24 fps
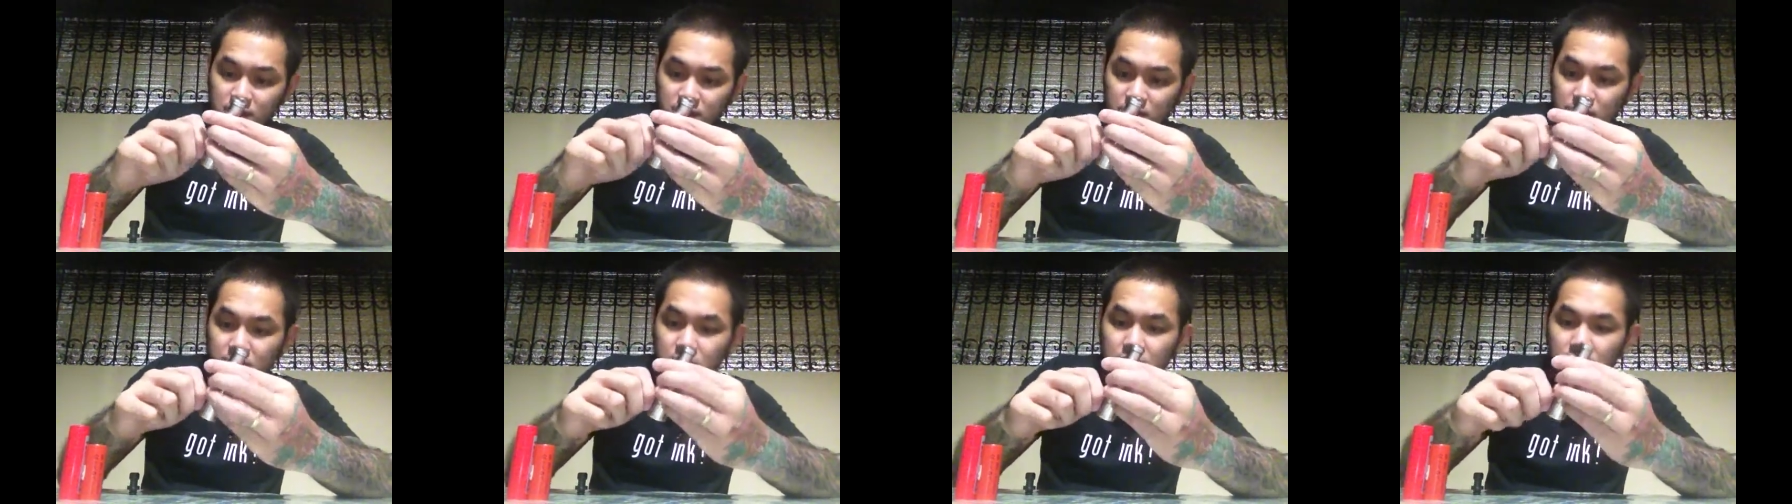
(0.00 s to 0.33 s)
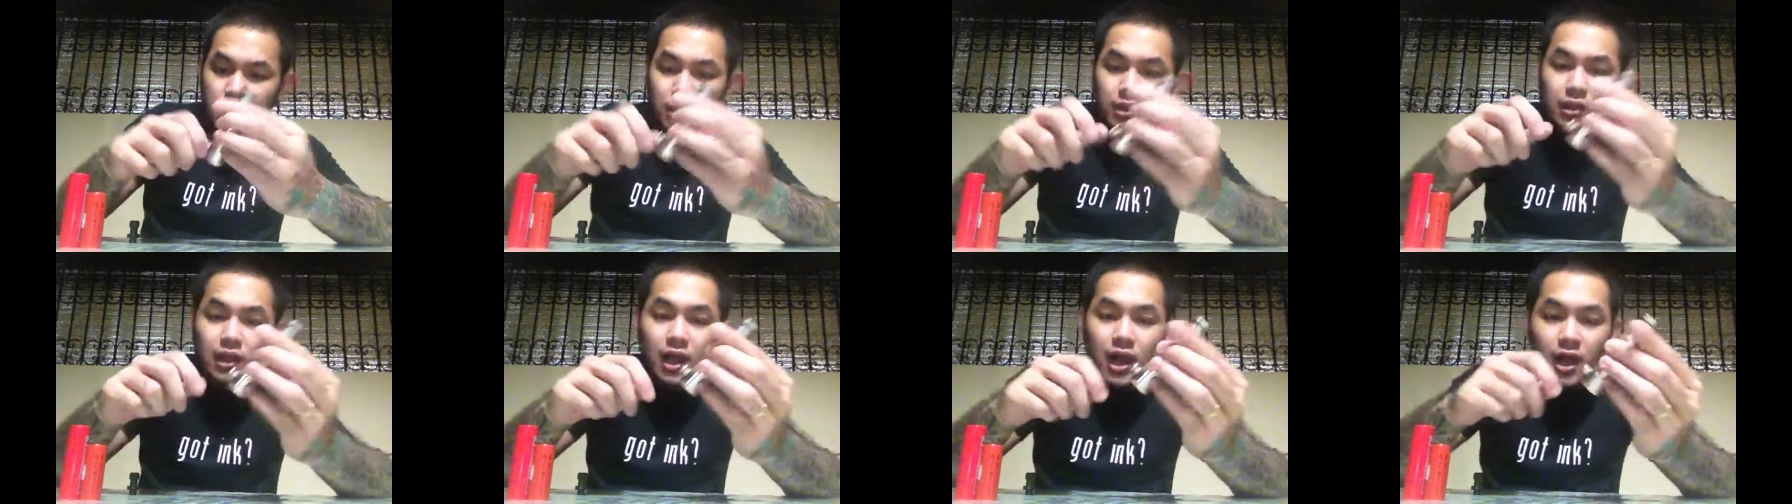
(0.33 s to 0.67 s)
The
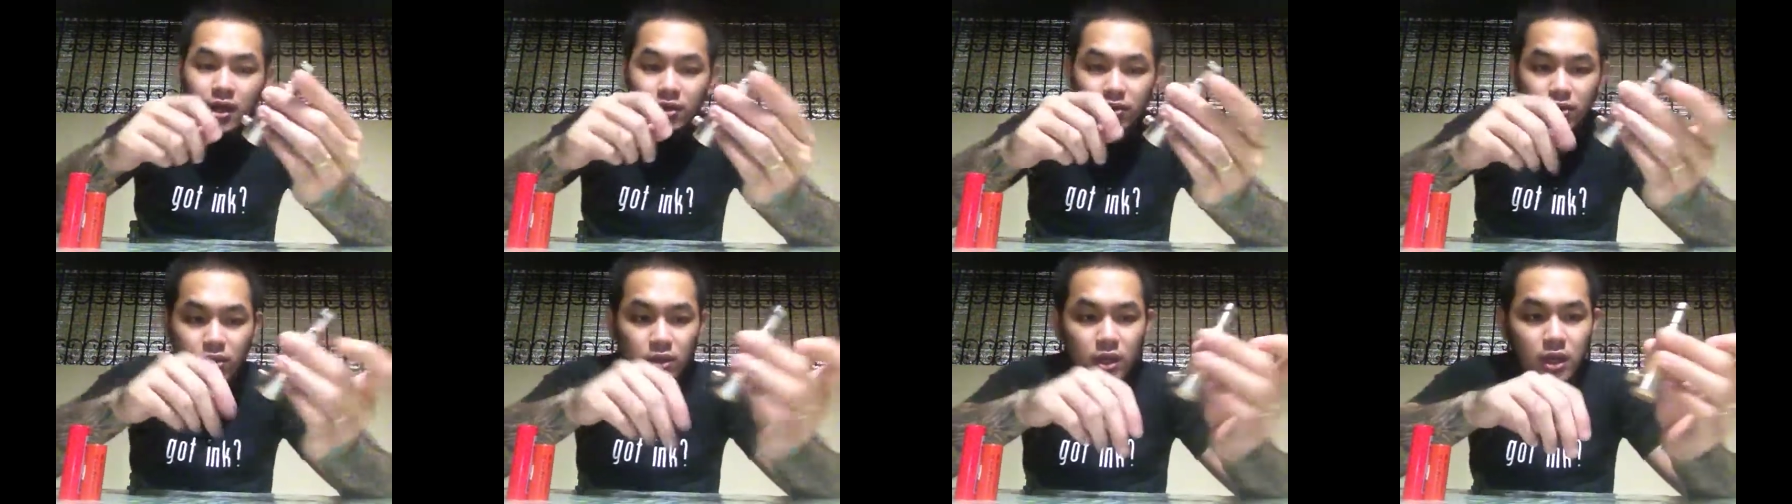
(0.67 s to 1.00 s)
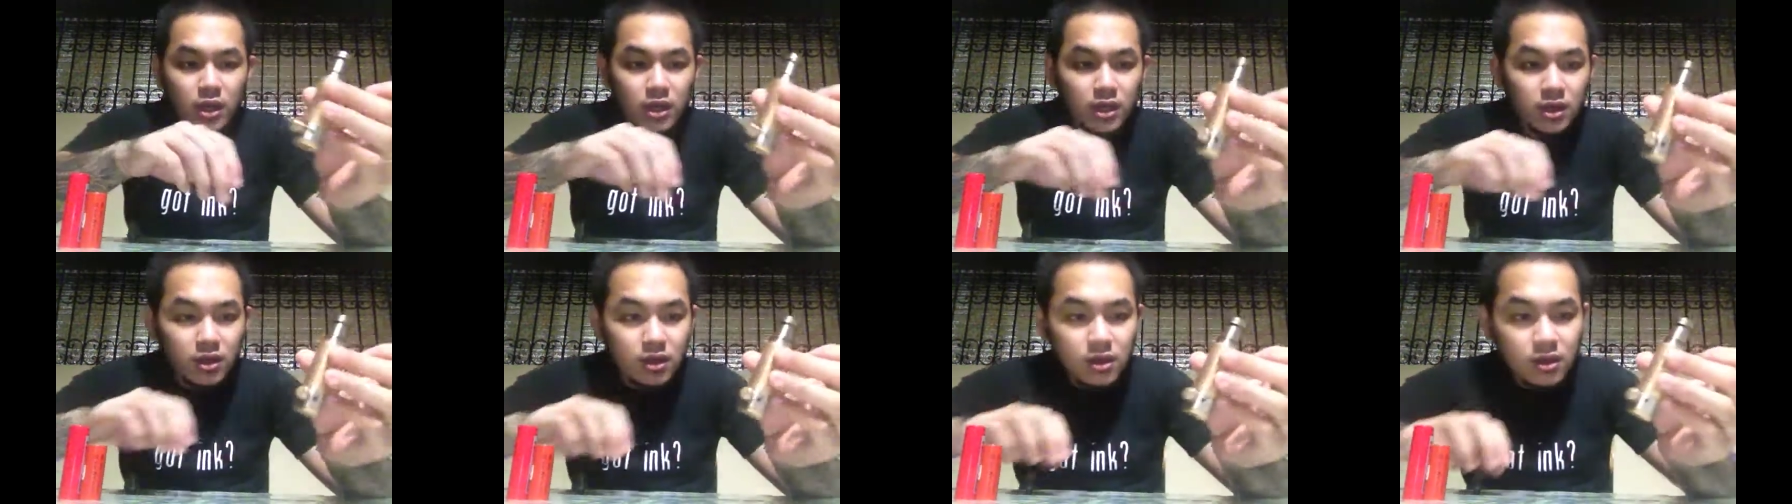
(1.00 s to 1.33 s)
lock
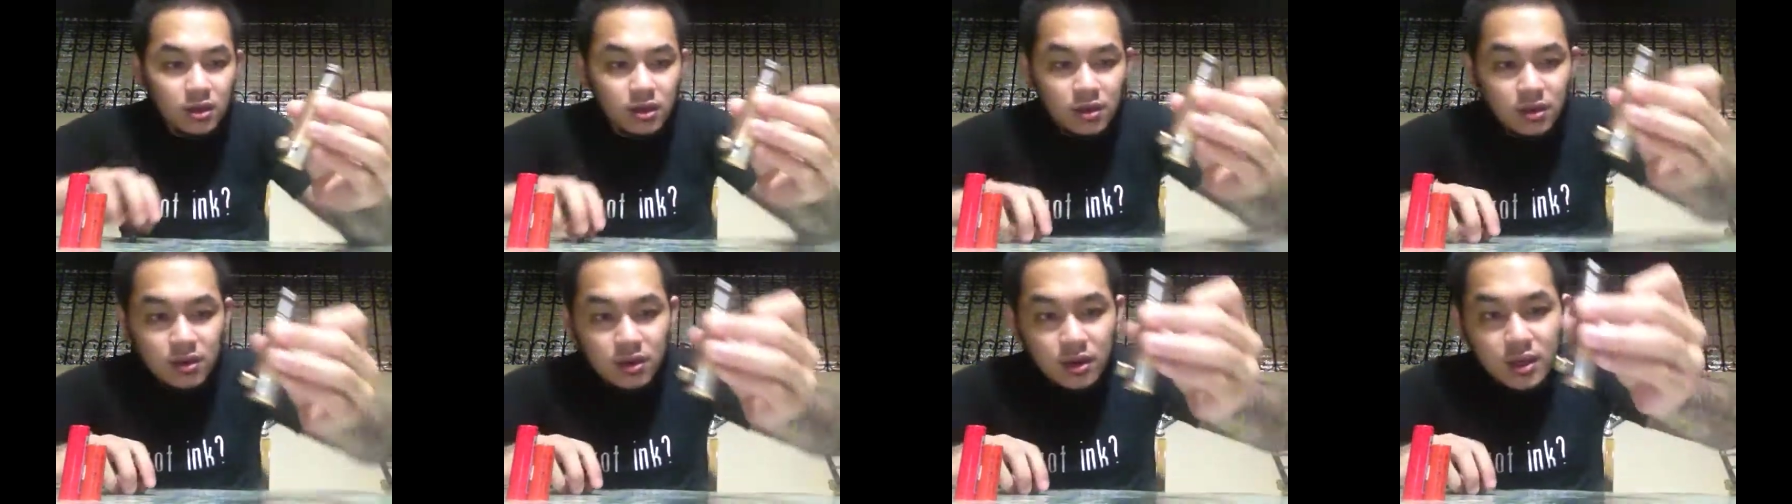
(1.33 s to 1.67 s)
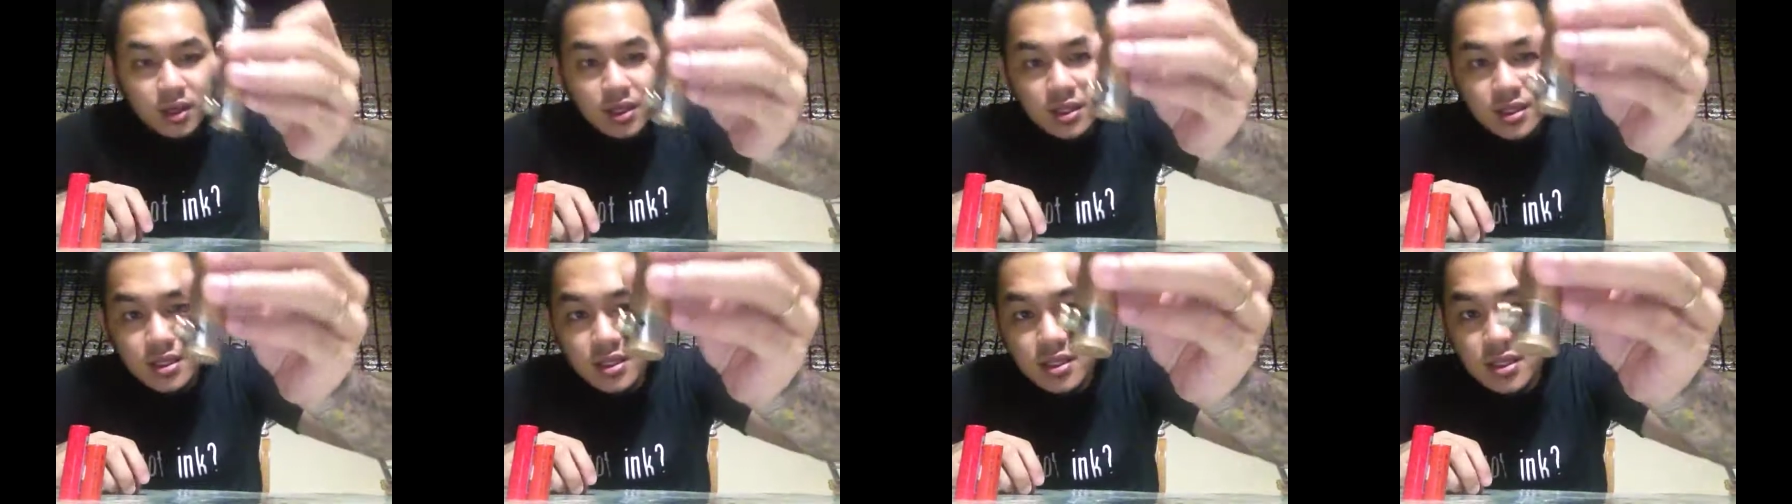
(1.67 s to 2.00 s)
ring
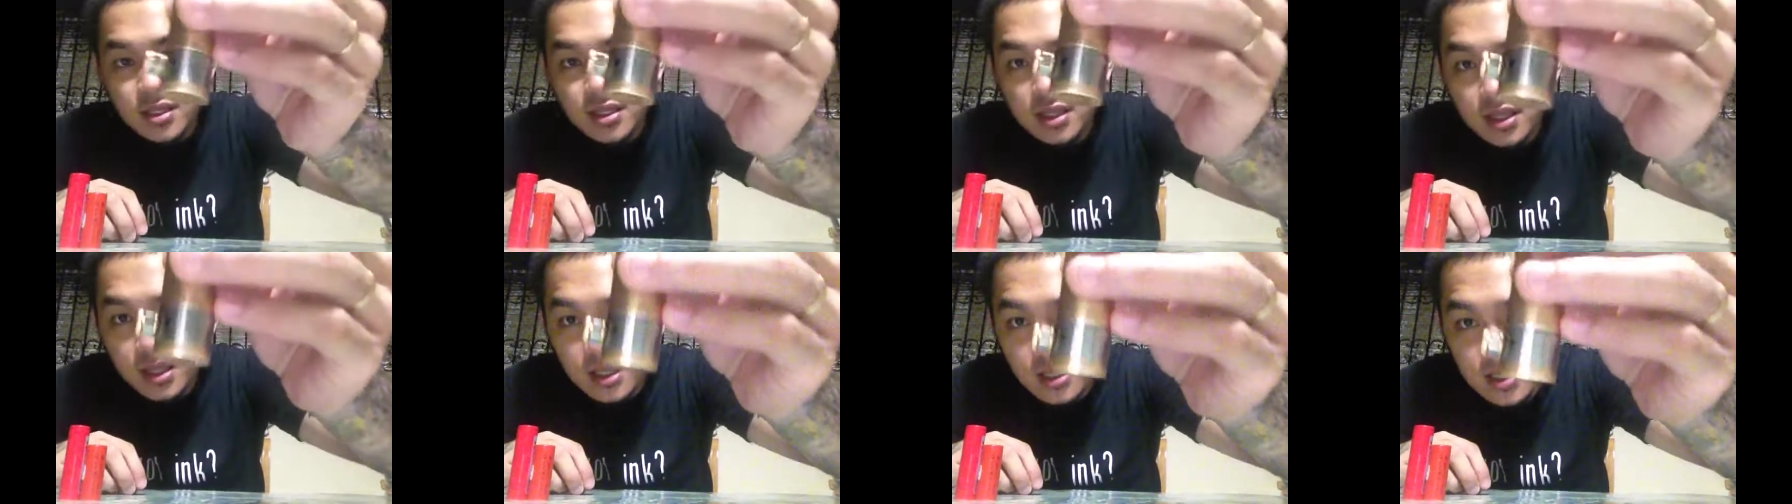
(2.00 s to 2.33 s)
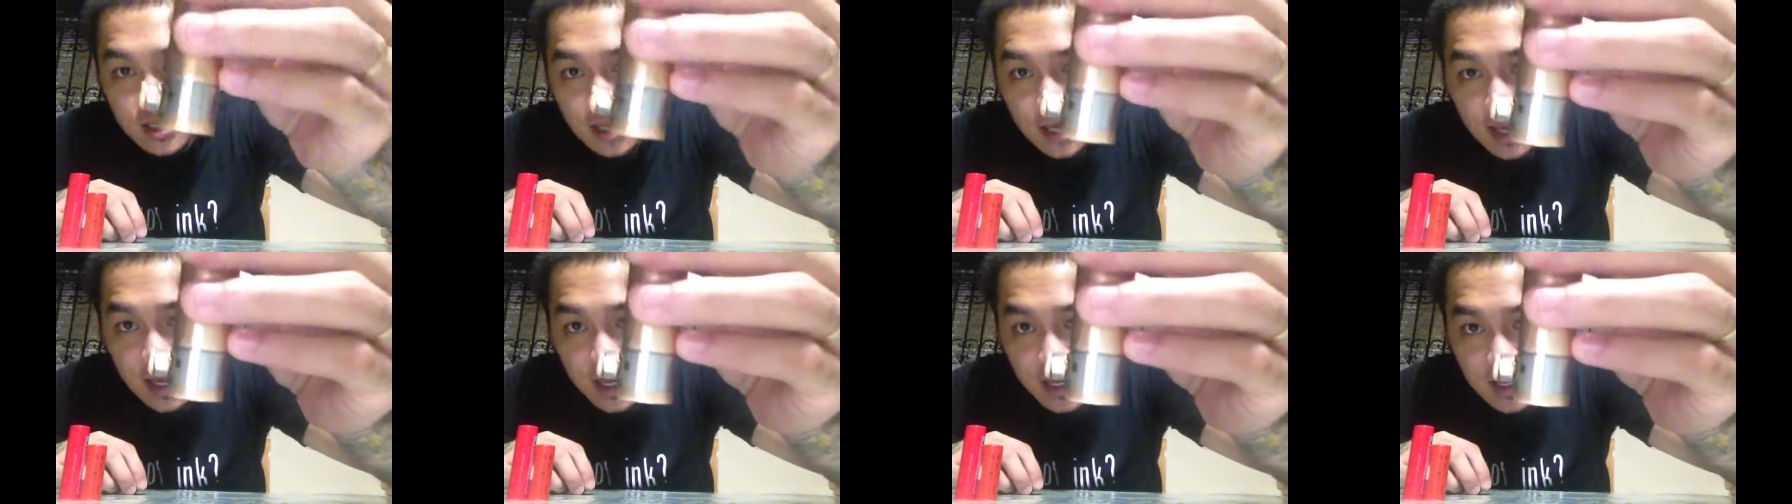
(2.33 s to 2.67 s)
is
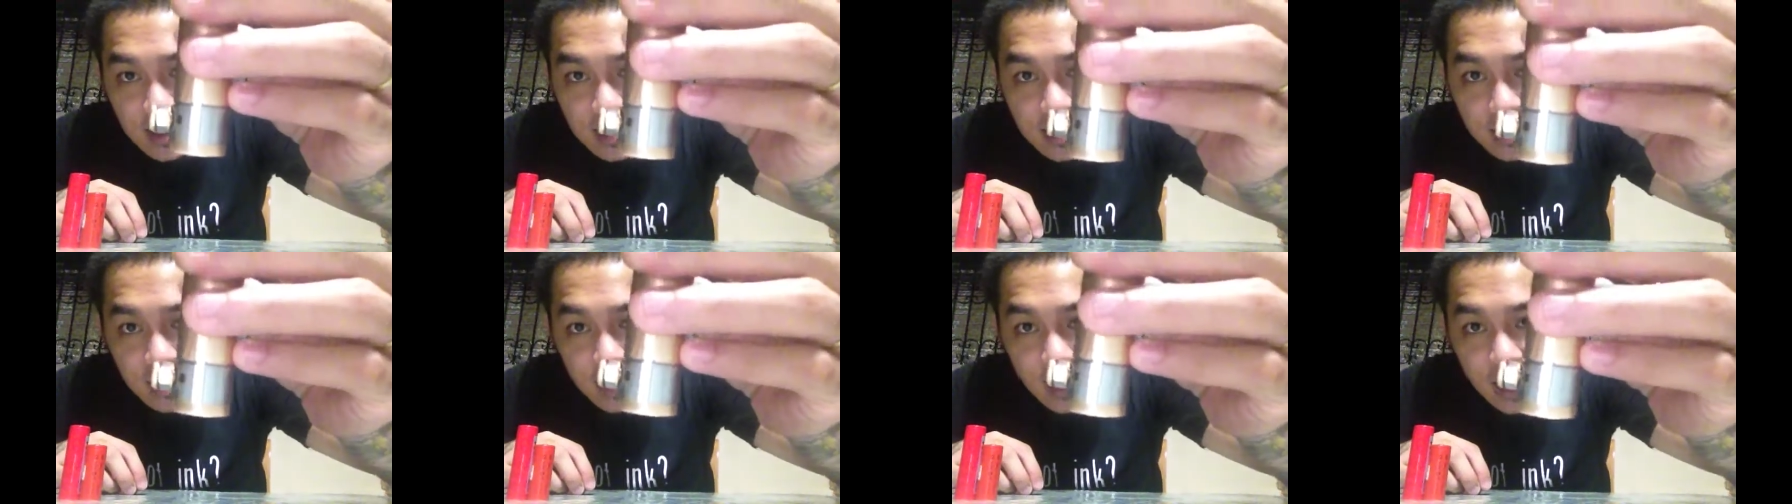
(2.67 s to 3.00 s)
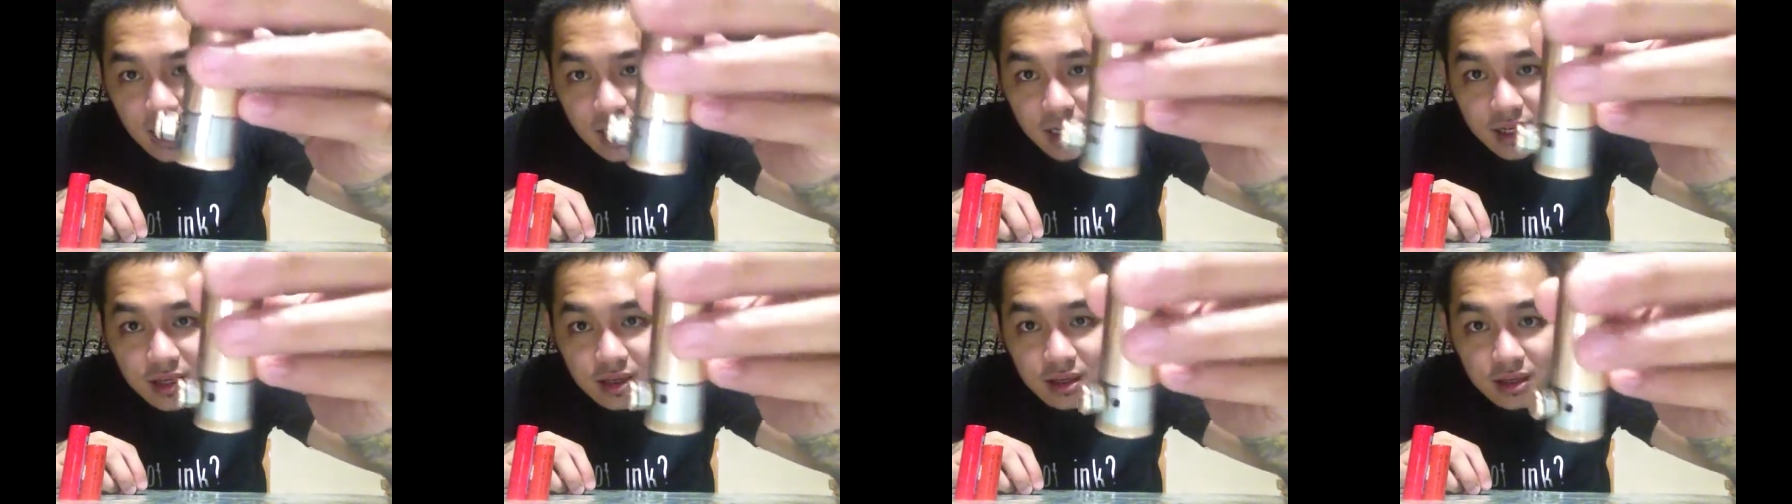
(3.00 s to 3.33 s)
a hex
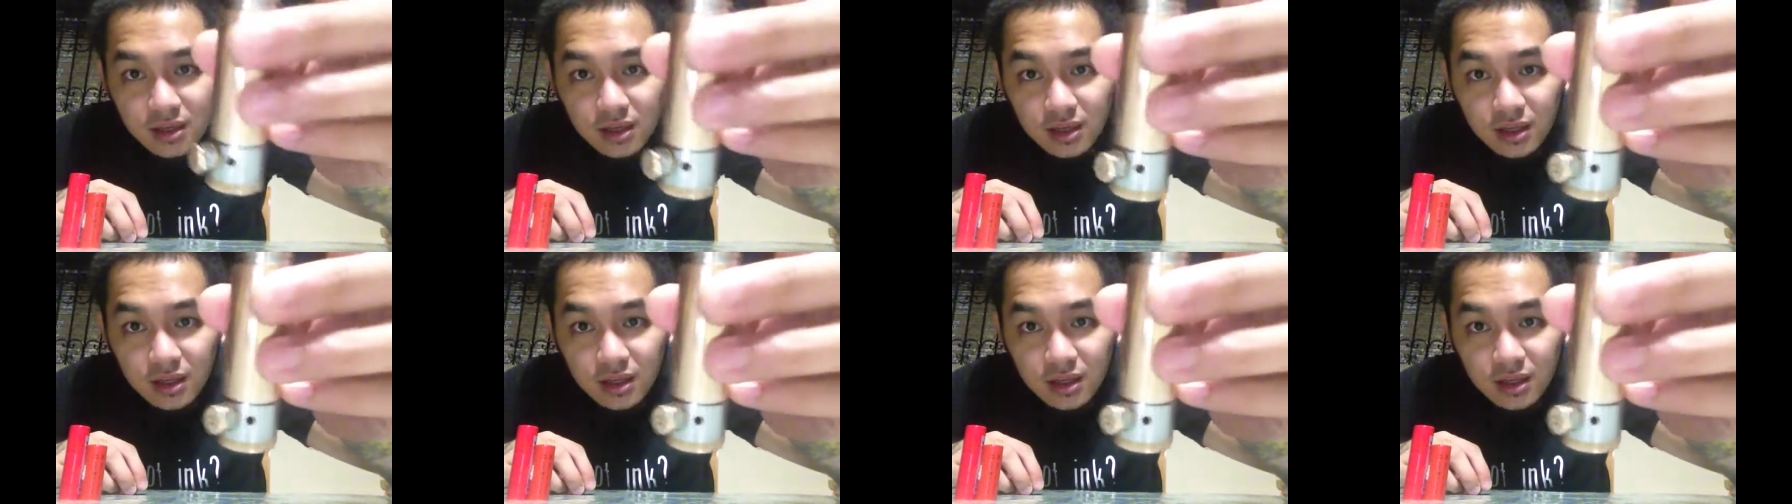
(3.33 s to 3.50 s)
lock,